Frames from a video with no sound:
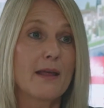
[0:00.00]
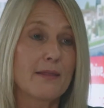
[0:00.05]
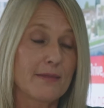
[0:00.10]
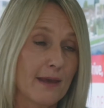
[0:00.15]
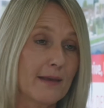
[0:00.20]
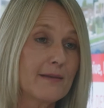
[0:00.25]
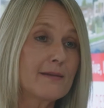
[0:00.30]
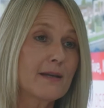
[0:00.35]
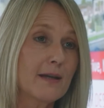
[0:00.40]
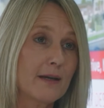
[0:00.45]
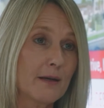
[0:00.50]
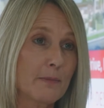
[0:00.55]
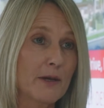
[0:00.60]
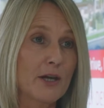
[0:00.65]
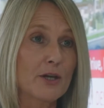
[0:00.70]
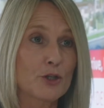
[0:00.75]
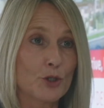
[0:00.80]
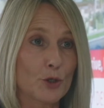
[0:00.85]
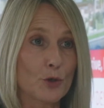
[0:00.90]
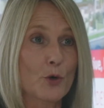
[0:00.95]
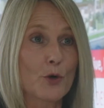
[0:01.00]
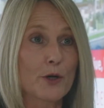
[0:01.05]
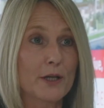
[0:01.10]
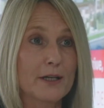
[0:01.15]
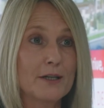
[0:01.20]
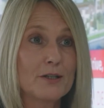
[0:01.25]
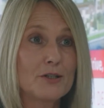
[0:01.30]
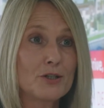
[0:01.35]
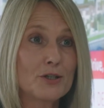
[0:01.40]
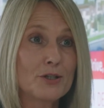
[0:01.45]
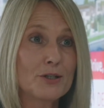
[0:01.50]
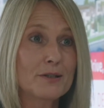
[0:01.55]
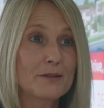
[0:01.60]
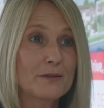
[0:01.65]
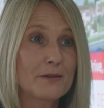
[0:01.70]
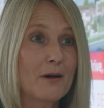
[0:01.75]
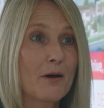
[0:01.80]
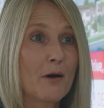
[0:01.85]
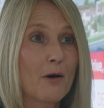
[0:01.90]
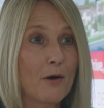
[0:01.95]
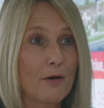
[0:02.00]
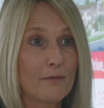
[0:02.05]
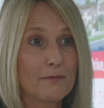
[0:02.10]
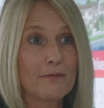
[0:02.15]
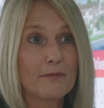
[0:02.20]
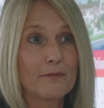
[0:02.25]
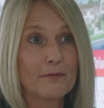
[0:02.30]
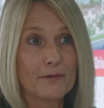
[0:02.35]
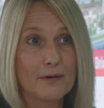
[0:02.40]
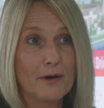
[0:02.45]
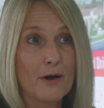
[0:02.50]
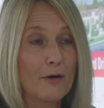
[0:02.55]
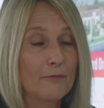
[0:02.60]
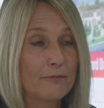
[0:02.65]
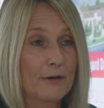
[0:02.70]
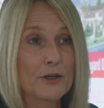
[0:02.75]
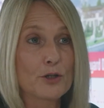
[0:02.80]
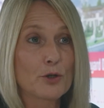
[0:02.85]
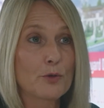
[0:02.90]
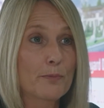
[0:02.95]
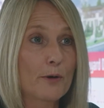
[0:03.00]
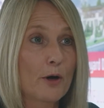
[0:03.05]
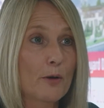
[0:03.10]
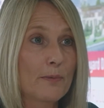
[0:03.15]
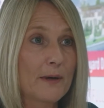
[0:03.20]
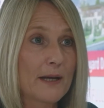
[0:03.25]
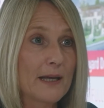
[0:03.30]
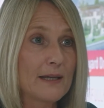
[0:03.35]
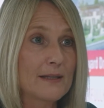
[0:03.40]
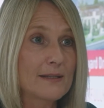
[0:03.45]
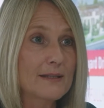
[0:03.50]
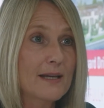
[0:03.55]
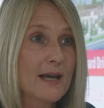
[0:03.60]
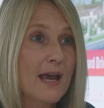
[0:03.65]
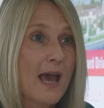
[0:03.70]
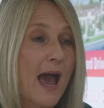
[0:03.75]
There's going to be a shortage of rental properties.